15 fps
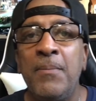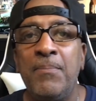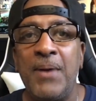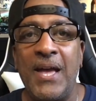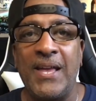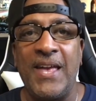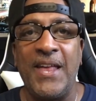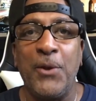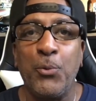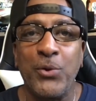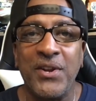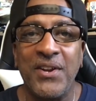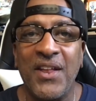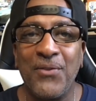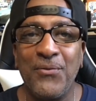Back at it
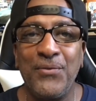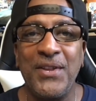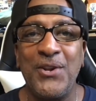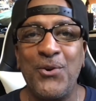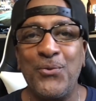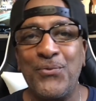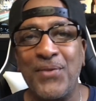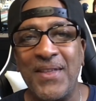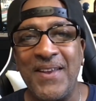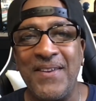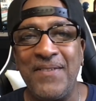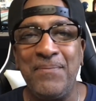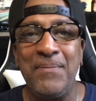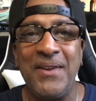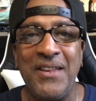with another video,
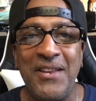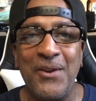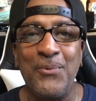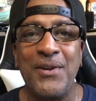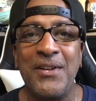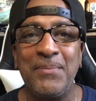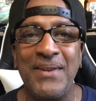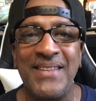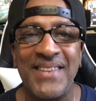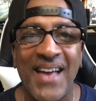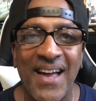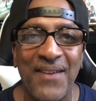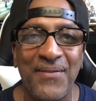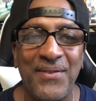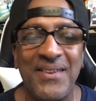Flav Media. We're going to be
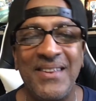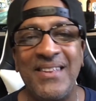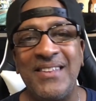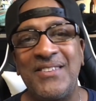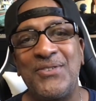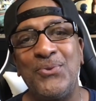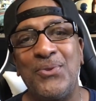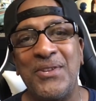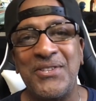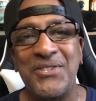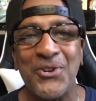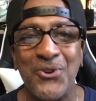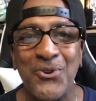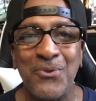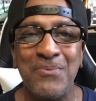diving into the
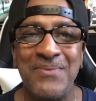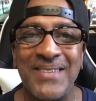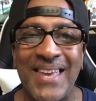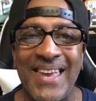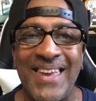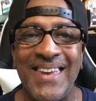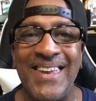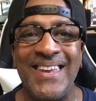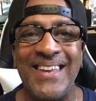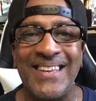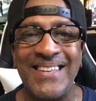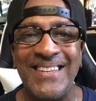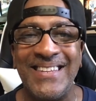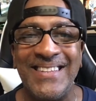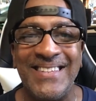terms and
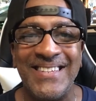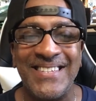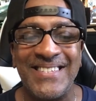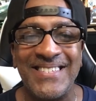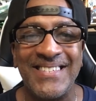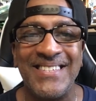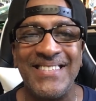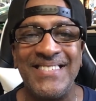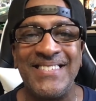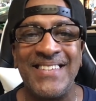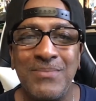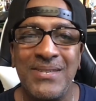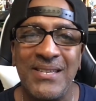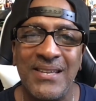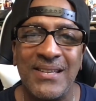conditions,
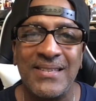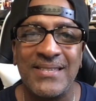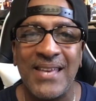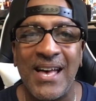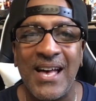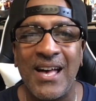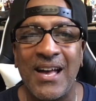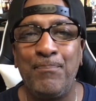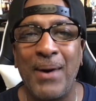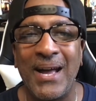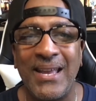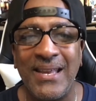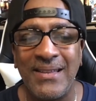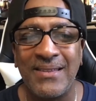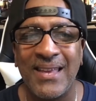TikTok,
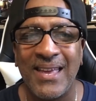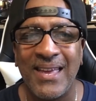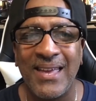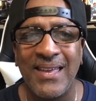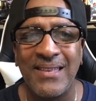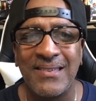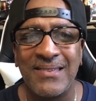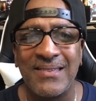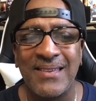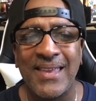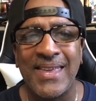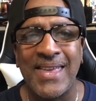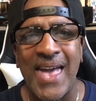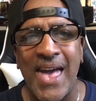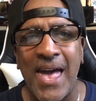ByteDance,
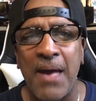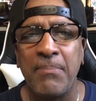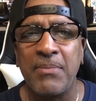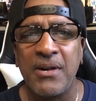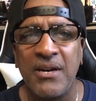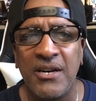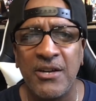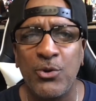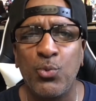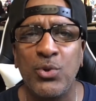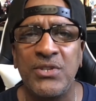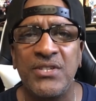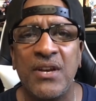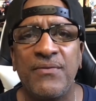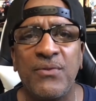Capcut,
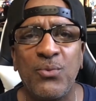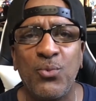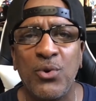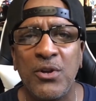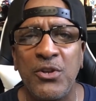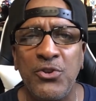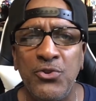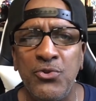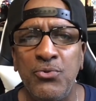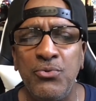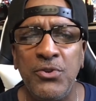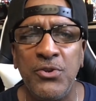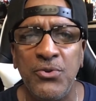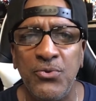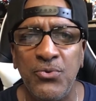whichever one you
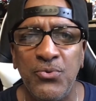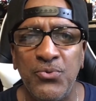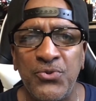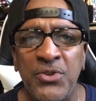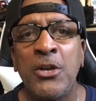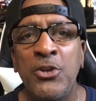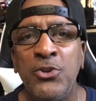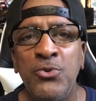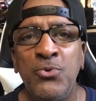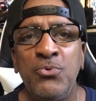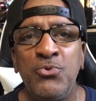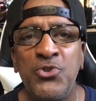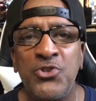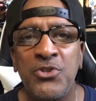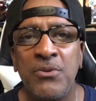use.
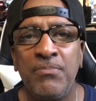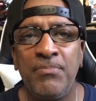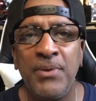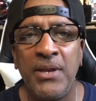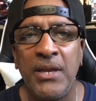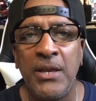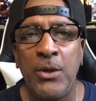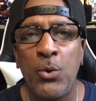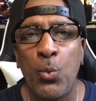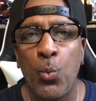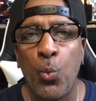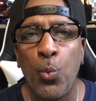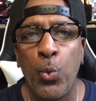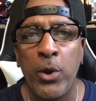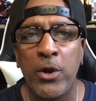You should be
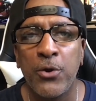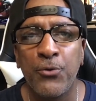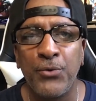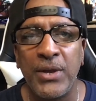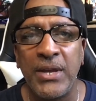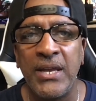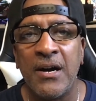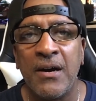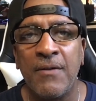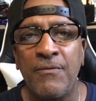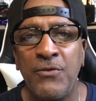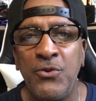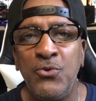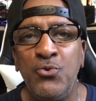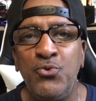wary
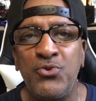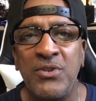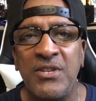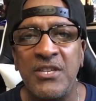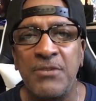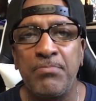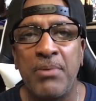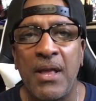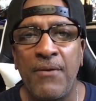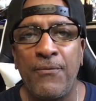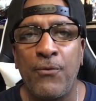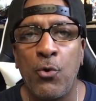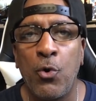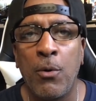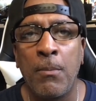of using this
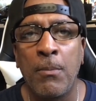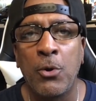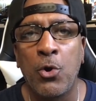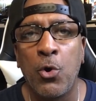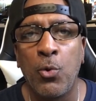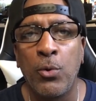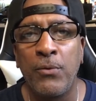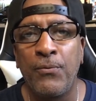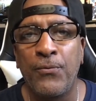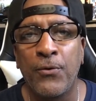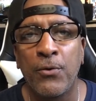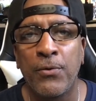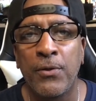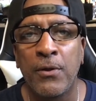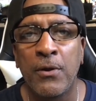platform going
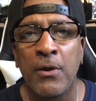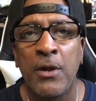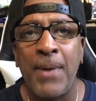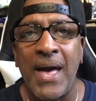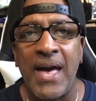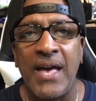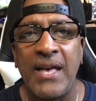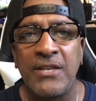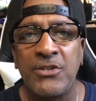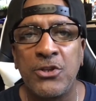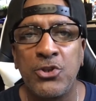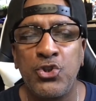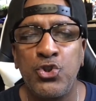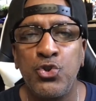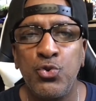further past
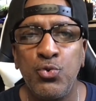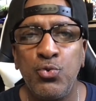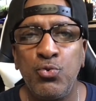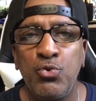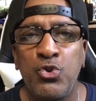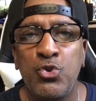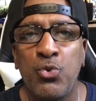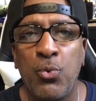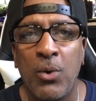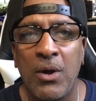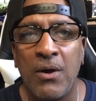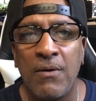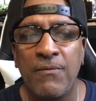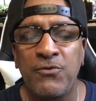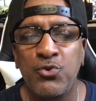June
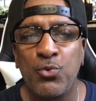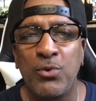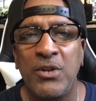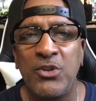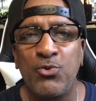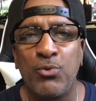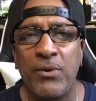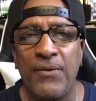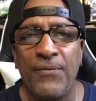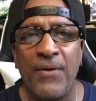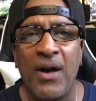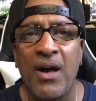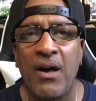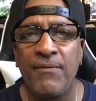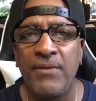12th,
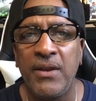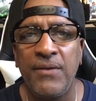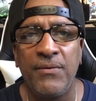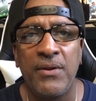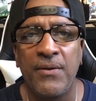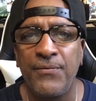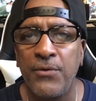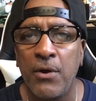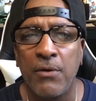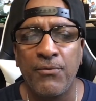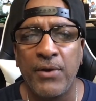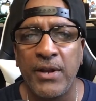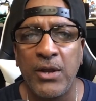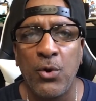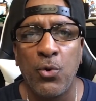2025. Even if you're
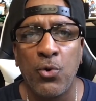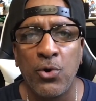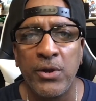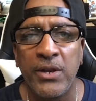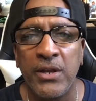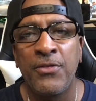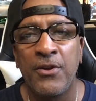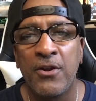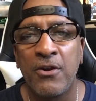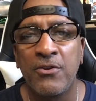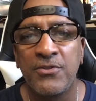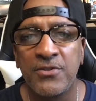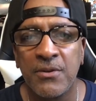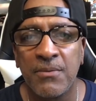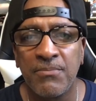already on it, there are
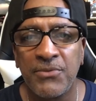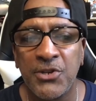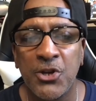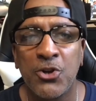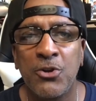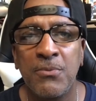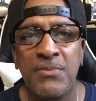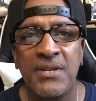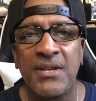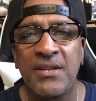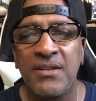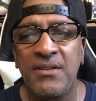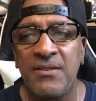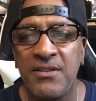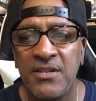some terms and
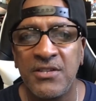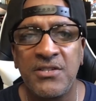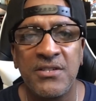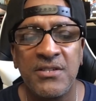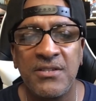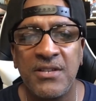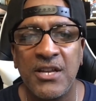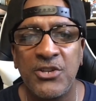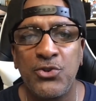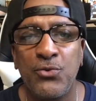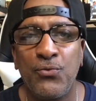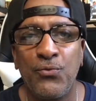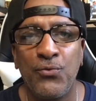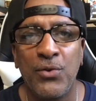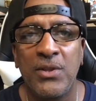conditions that
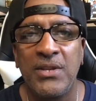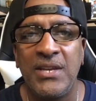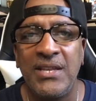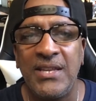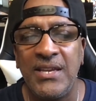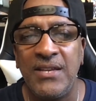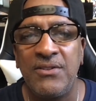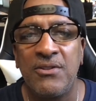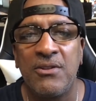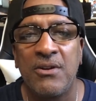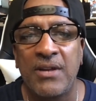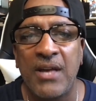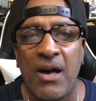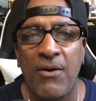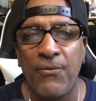you really need to
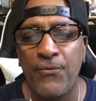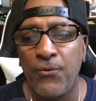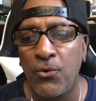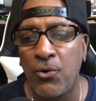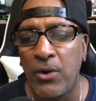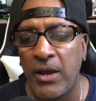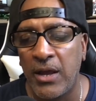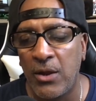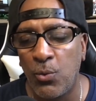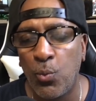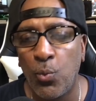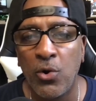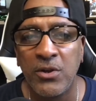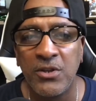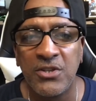look out for,
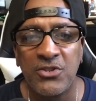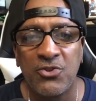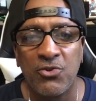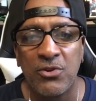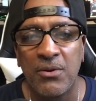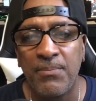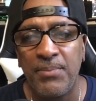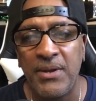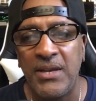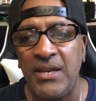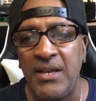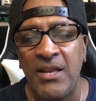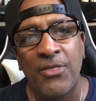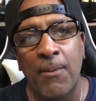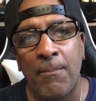and one is going to
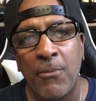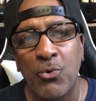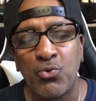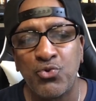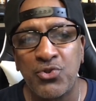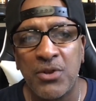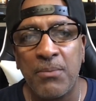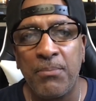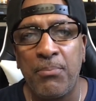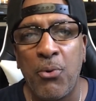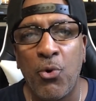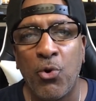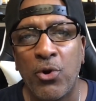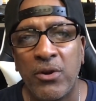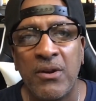be the most
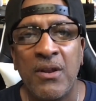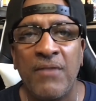important.